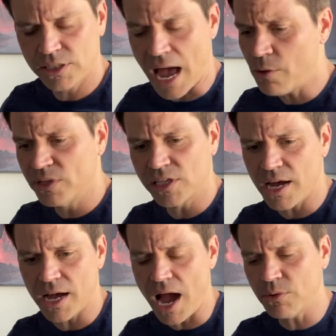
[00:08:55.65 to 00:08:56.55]
I was
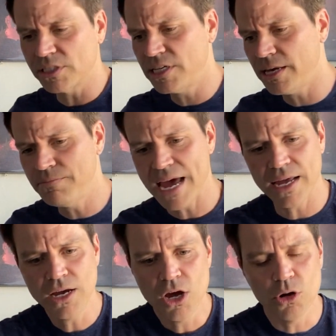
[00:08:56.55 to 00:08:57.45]
a kid,
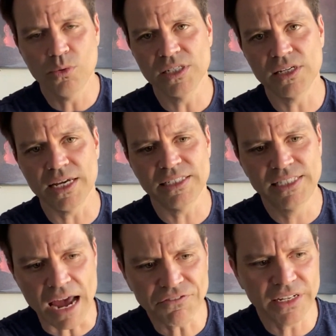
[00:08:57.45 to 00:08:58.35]
man, who was
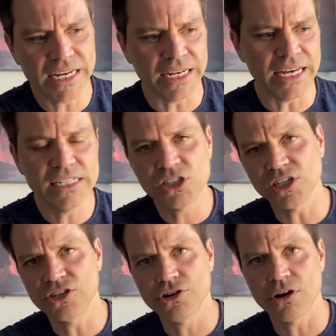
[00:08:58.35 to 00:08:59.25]
definitely
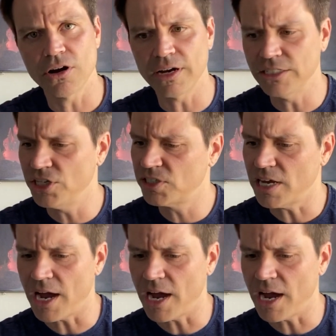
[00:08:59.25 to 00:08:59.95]
insecure and just,